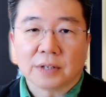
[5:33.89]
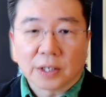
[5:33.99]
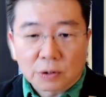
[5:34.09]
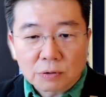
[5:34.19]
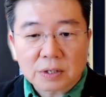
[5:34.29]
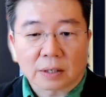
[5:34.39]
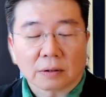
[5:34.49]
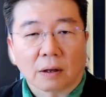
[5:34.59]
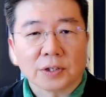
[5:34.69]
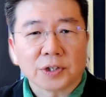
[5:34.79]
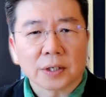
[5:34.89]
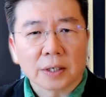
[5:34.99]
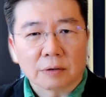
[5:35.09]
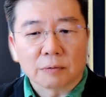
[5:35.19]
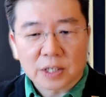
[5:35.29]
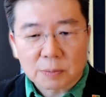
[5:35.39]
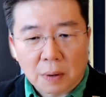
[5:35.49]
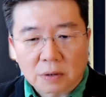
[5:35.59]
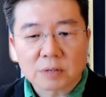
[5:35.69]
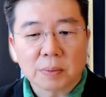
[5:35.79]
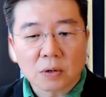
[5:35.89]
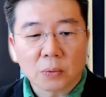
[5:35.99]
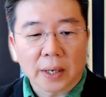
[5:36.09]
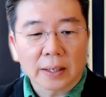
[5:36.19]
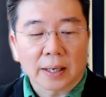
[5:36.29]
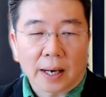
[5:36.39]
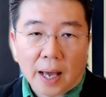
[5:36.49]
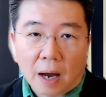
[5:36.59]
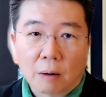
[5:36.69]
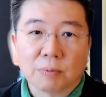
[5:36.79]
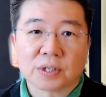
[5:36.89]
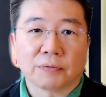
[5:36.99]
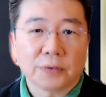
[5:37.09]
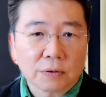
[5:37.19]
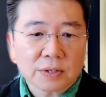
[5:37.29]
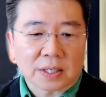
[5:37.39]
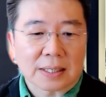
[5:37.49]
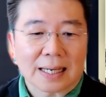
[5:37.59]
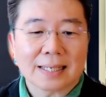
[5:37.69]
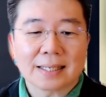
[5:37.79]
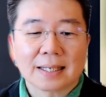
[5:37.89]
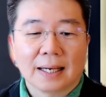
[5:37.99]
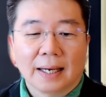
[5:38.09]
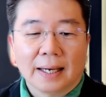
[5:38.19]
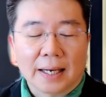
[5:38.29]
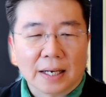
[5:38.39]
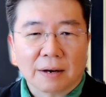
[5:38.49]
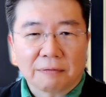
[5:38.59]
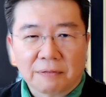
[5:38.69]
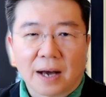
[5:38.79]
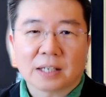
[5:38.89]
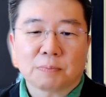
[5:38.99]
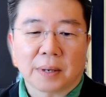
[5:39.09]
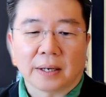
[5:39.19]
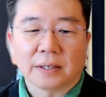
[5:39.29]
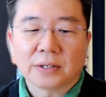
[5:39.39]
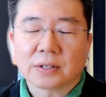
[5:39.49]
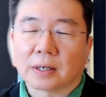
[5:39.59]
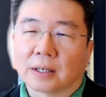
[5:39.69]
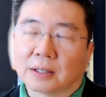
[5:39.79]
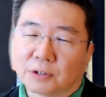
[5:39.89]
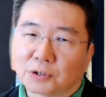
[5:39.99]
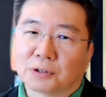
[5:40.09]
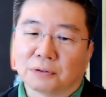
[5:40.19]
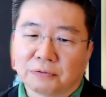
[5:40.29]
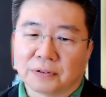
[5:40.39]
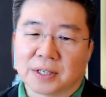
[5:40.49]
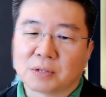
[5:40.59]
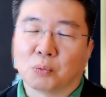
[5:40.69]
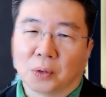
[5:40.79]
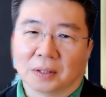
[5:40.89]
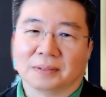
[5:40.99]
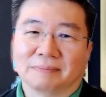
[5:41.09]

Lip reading: They use technology in a responsible way that helps fuel success in a fast-paced digital-first world.